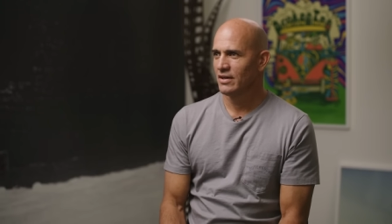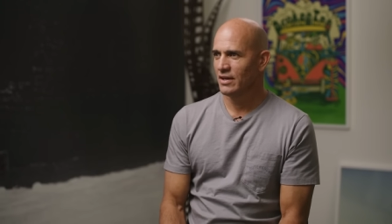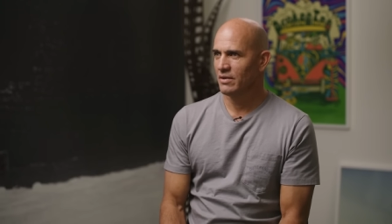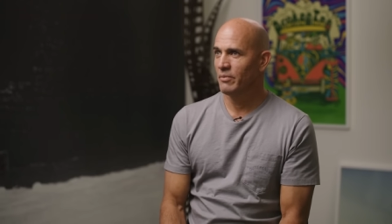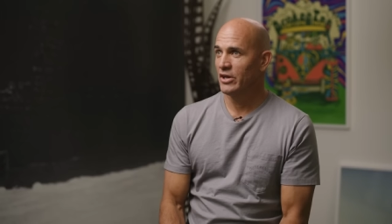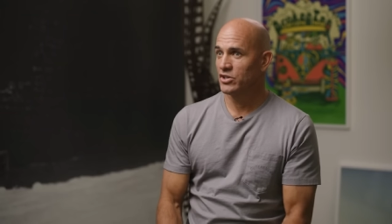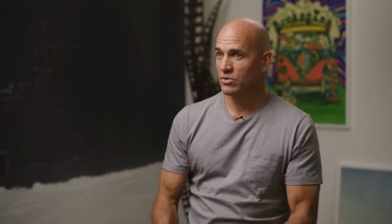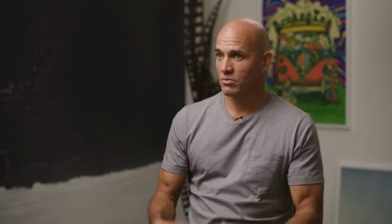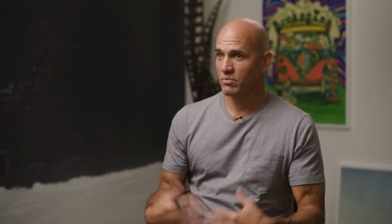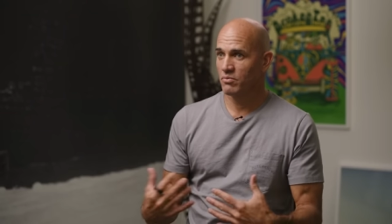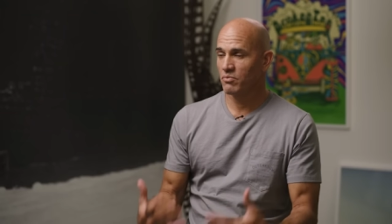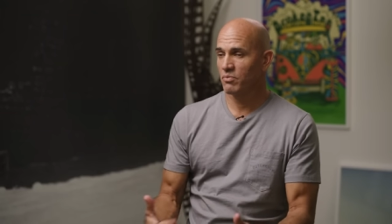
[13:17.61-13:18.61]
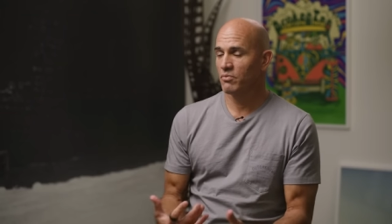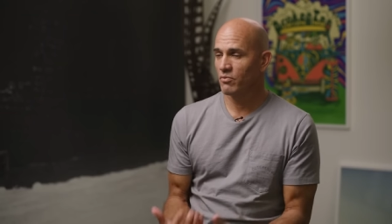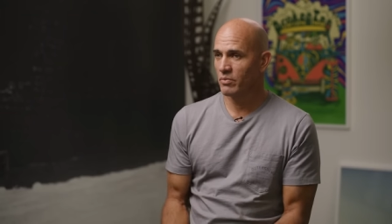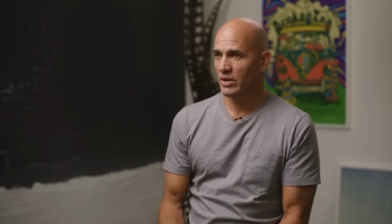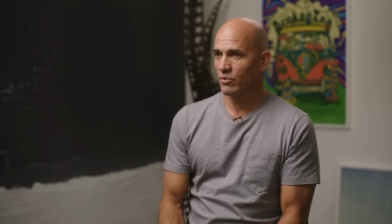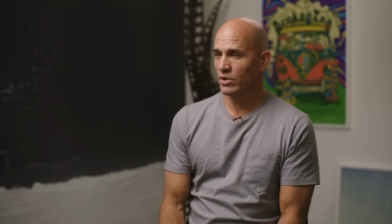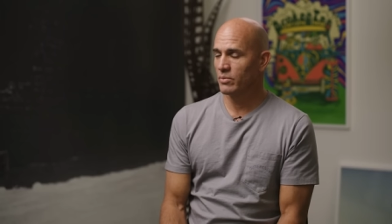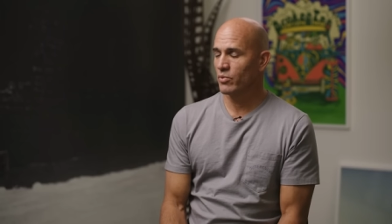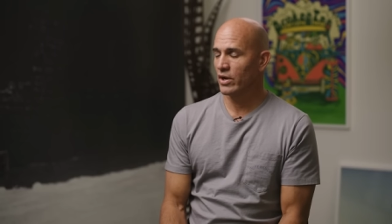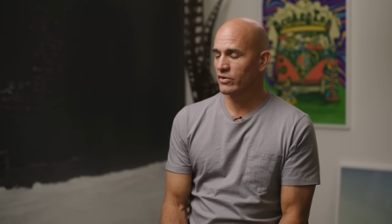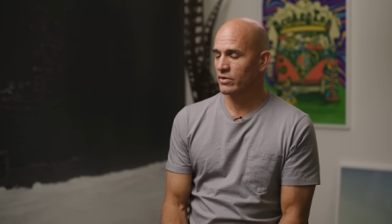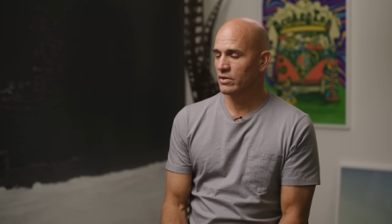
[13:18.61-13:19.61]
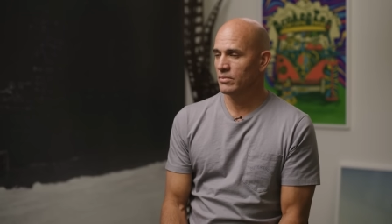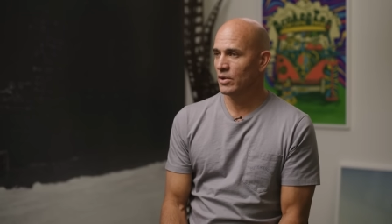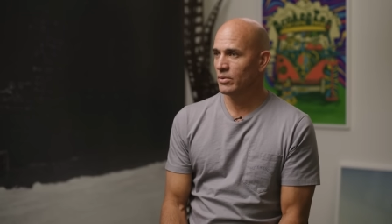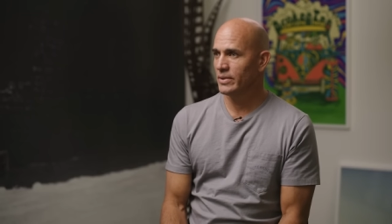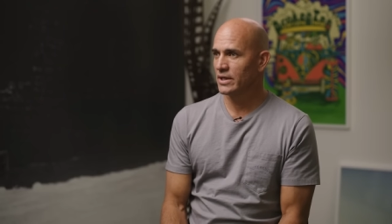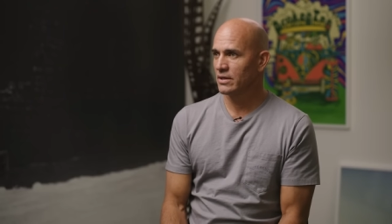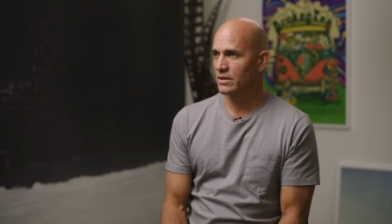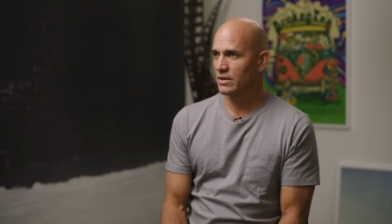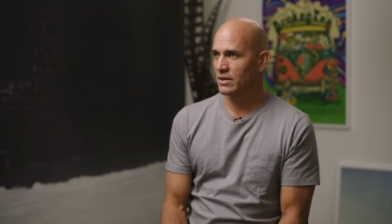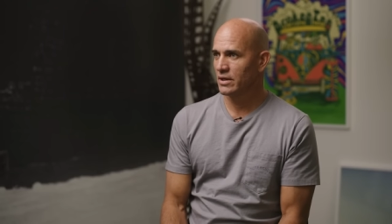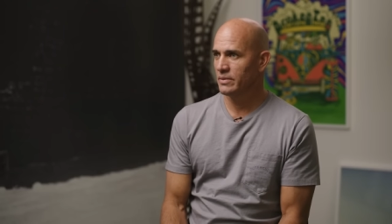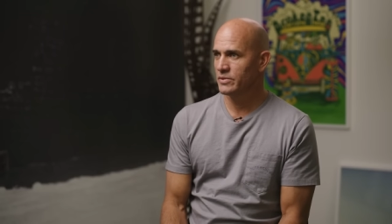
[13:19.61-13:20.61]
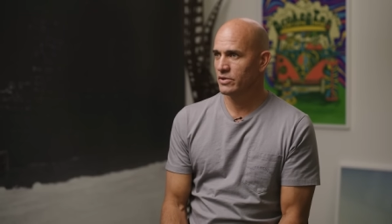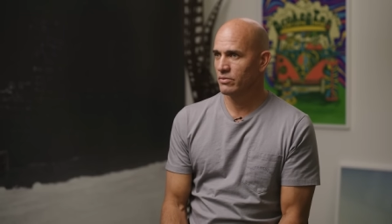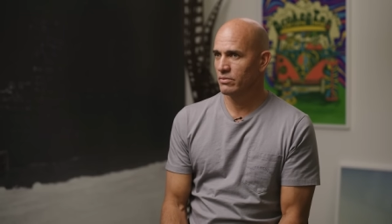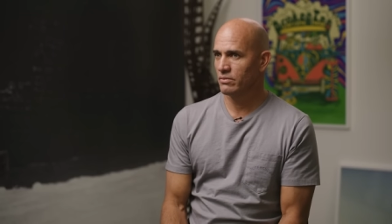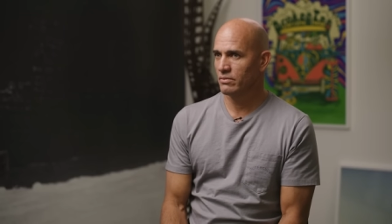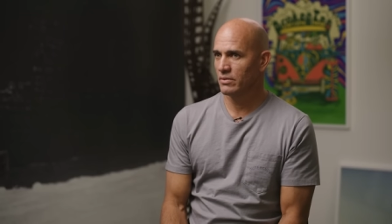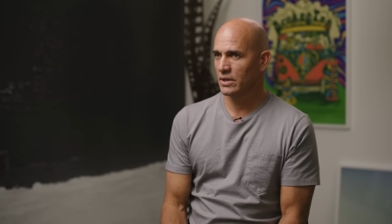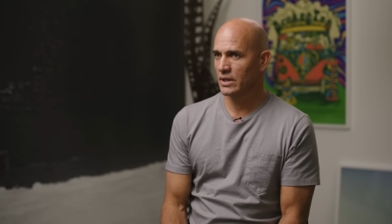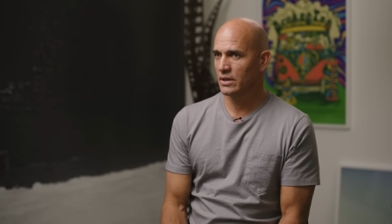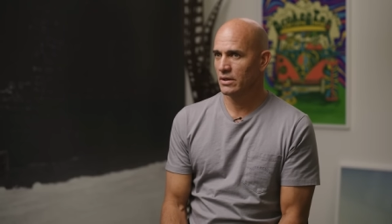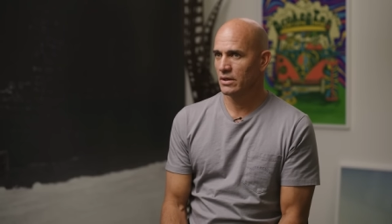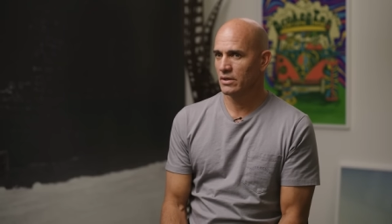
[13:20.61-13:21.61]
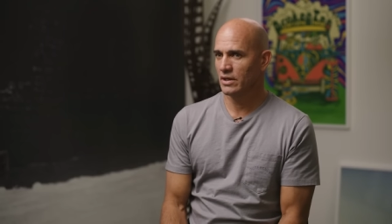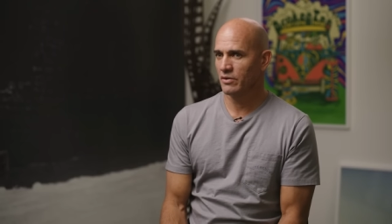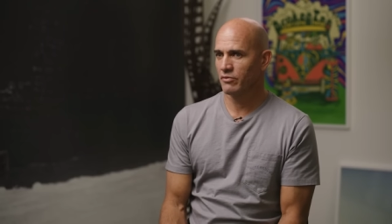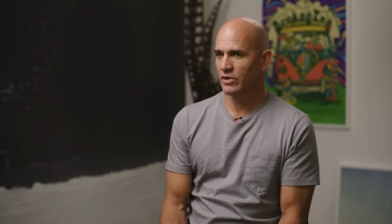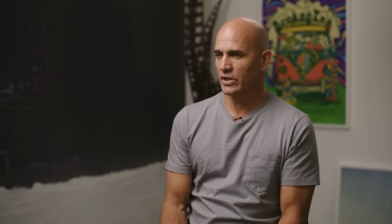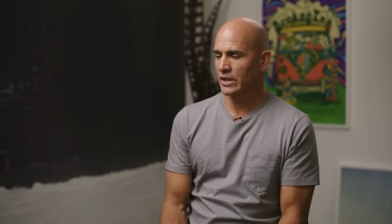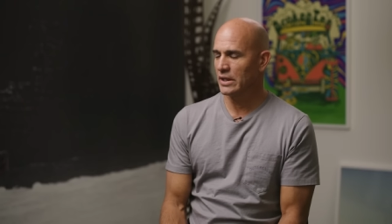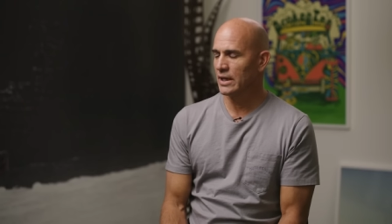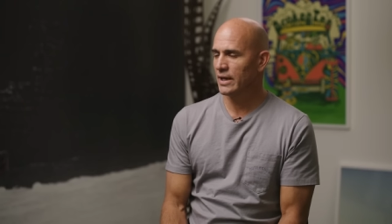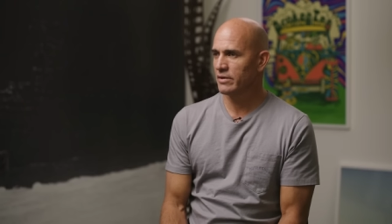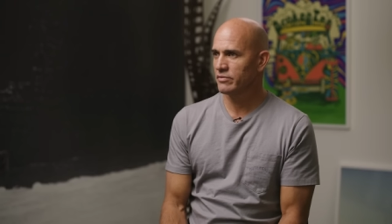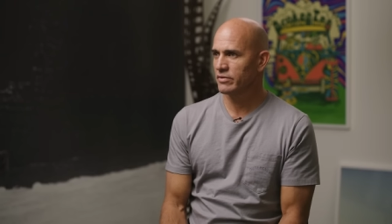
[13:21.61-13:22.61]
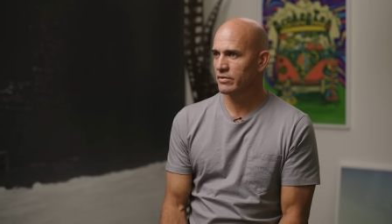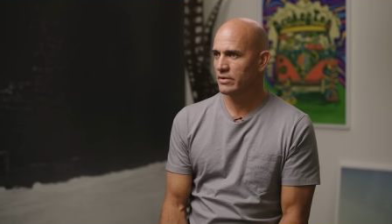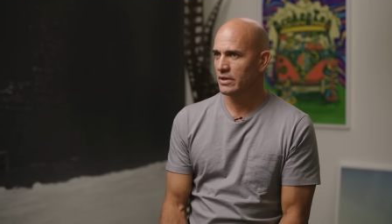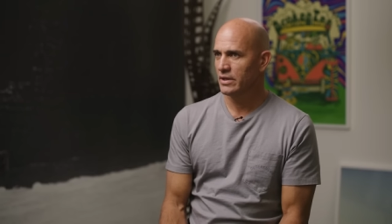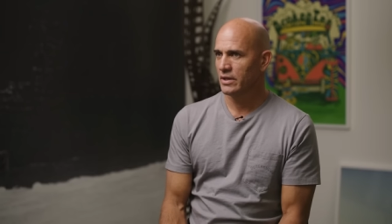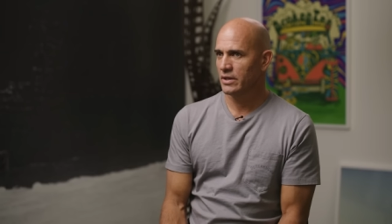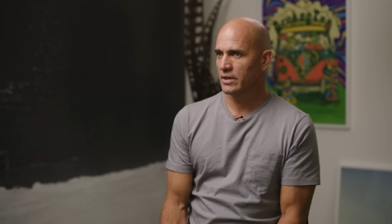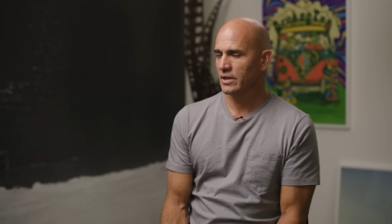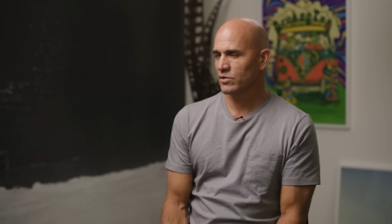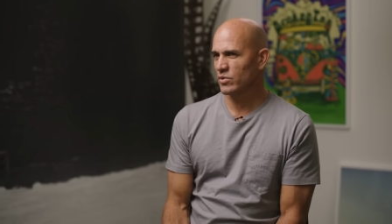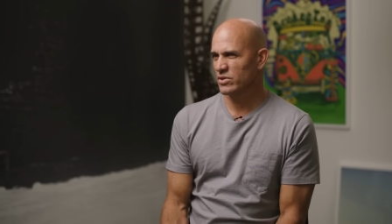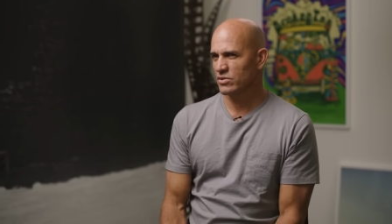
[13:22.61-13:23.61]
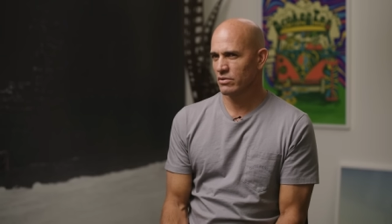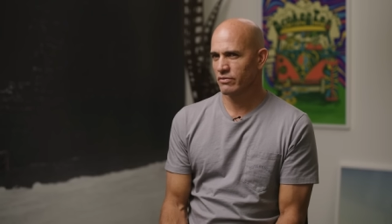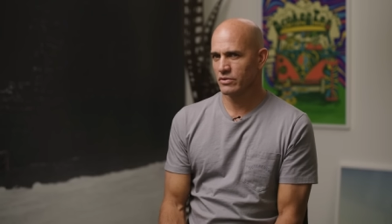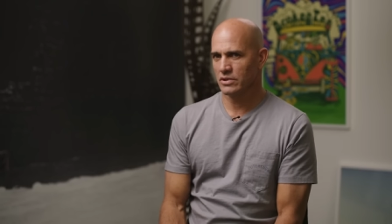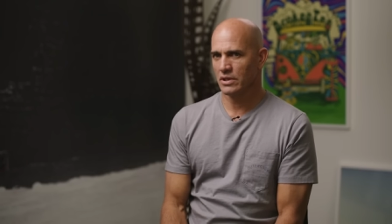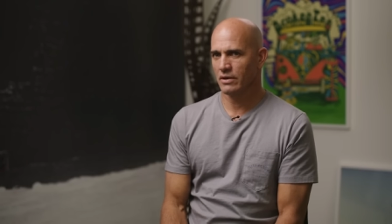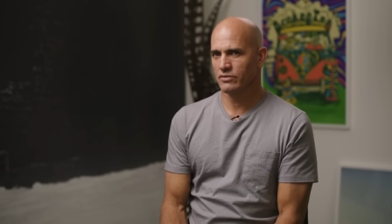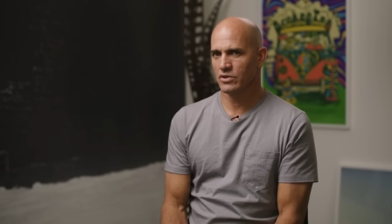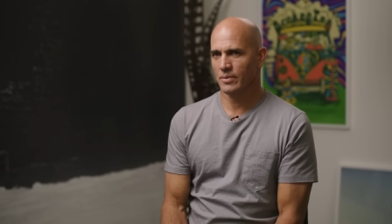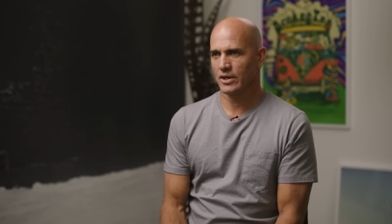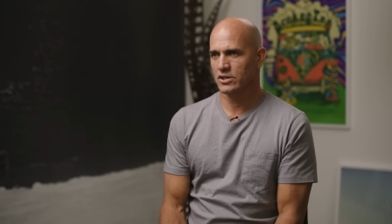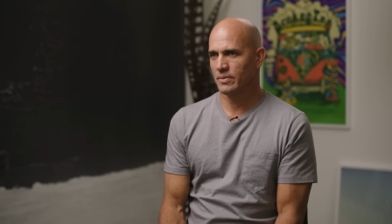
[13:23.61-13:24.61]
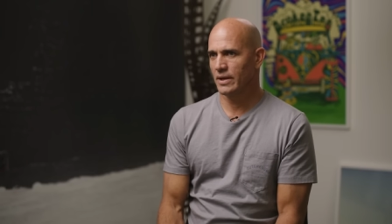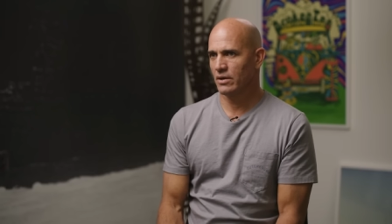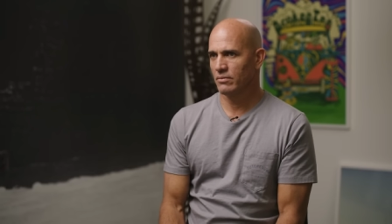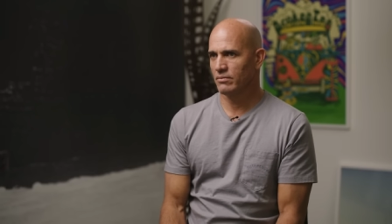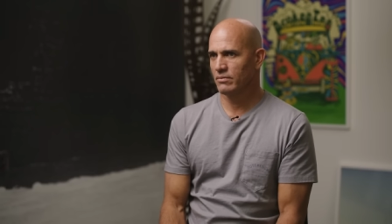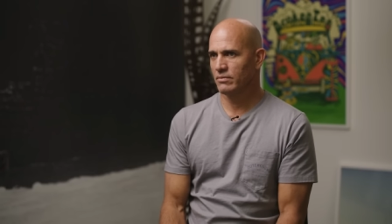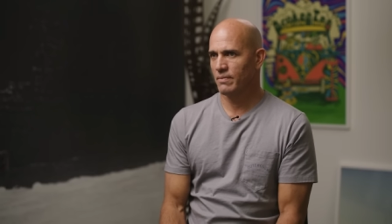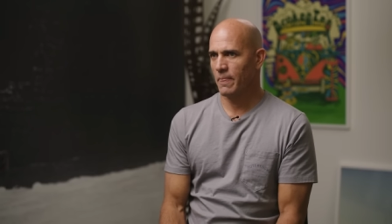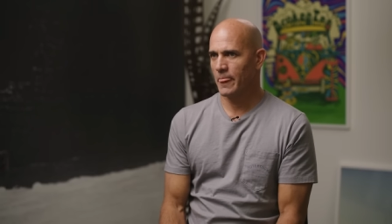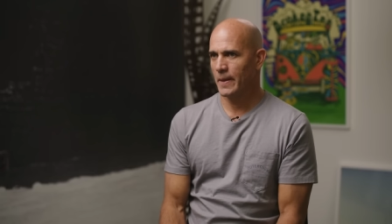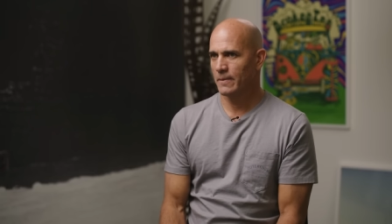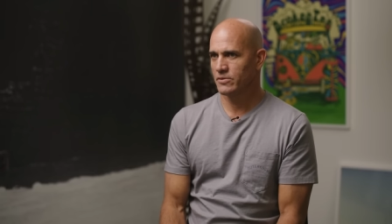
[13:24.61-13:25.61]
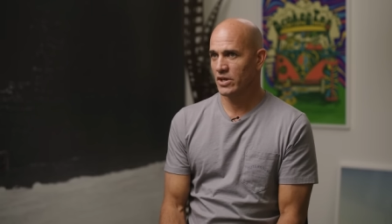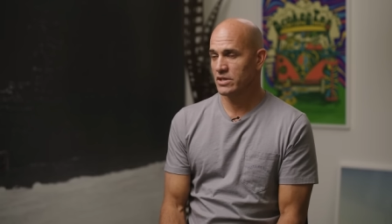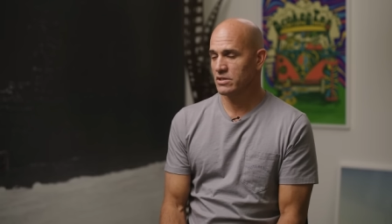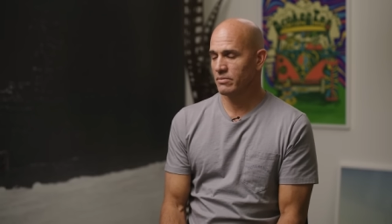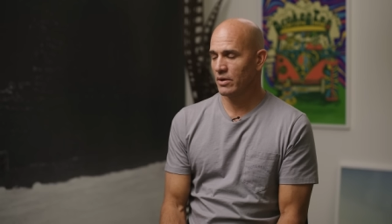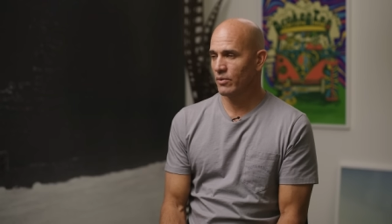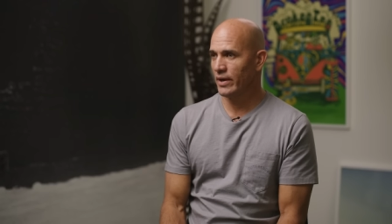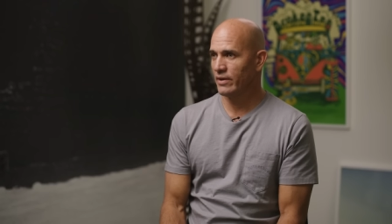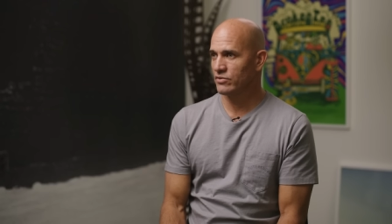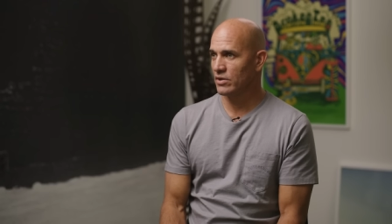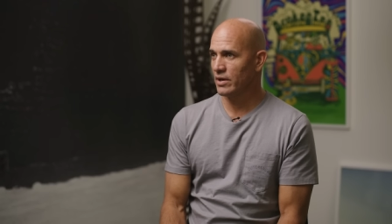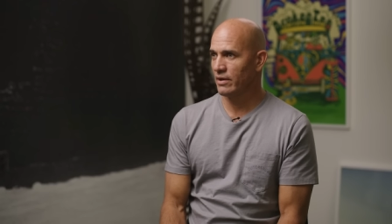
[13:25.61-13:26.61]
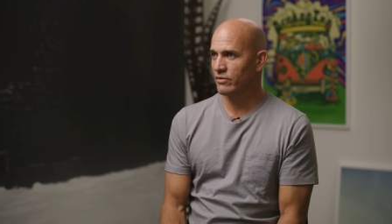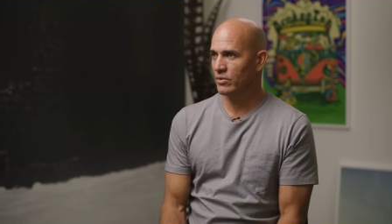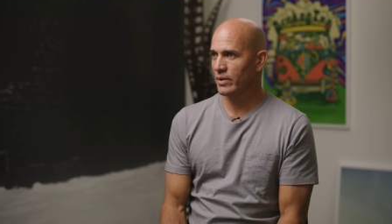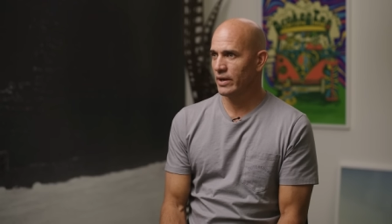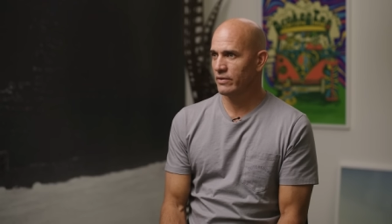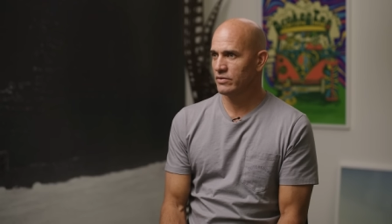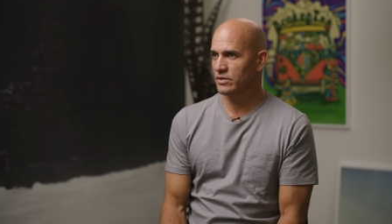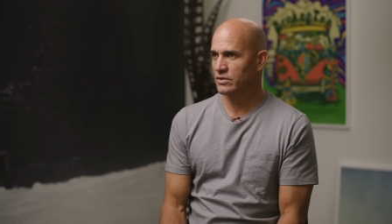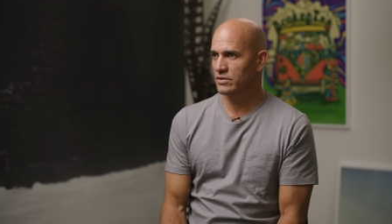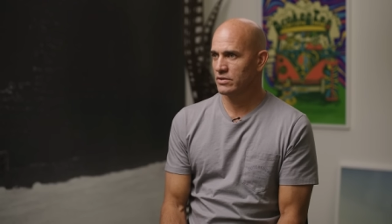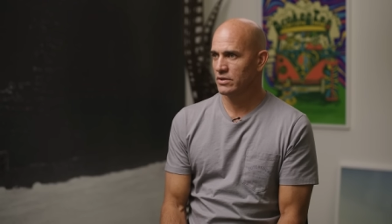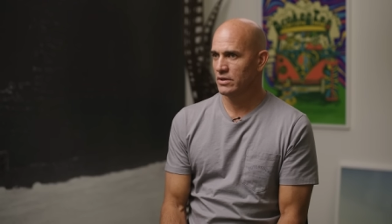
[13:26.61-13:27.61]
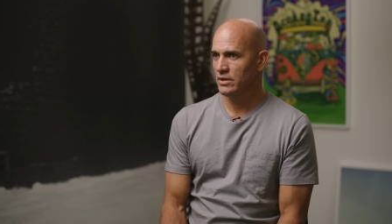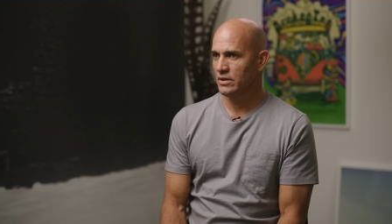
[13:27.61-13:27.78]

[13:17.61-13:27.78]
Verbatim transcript: Mm-hmm. It makes you be really present in the moment, keeps you really like feeling alive. I think that's what surfers love so much about chasing big waves and heavy waves is